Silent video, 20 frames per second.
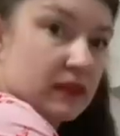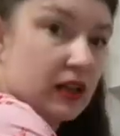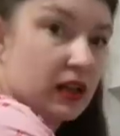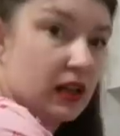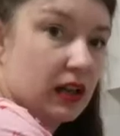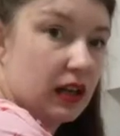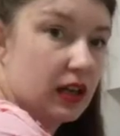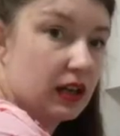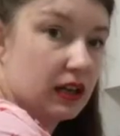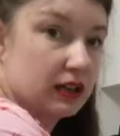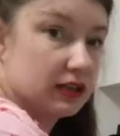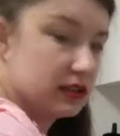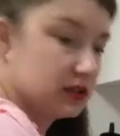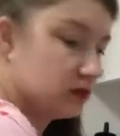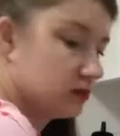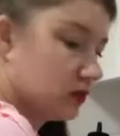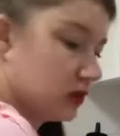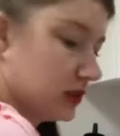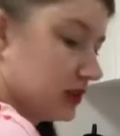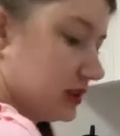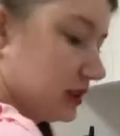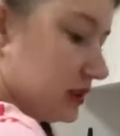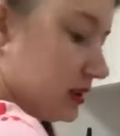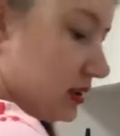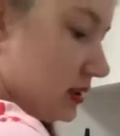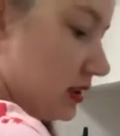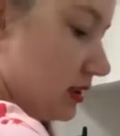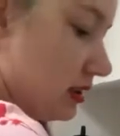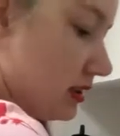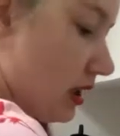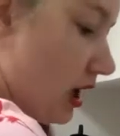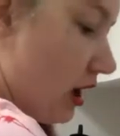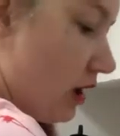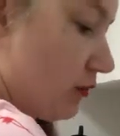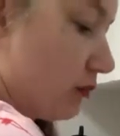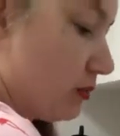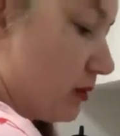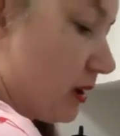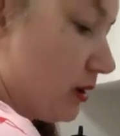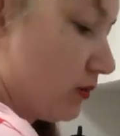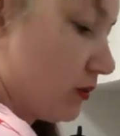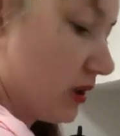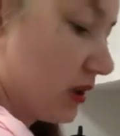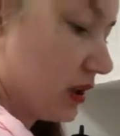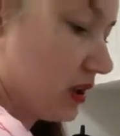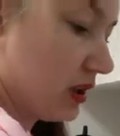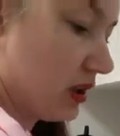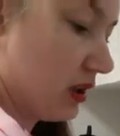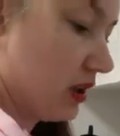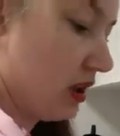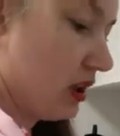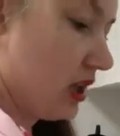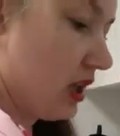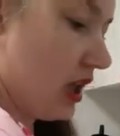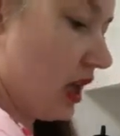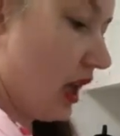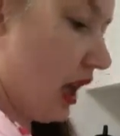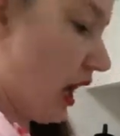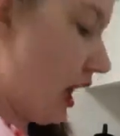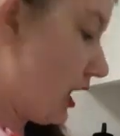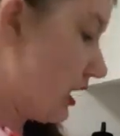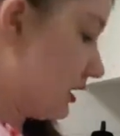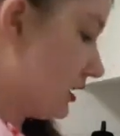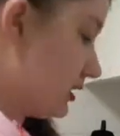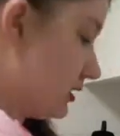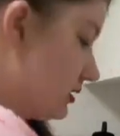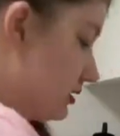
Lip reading: And then once it's half brown, we're going to add in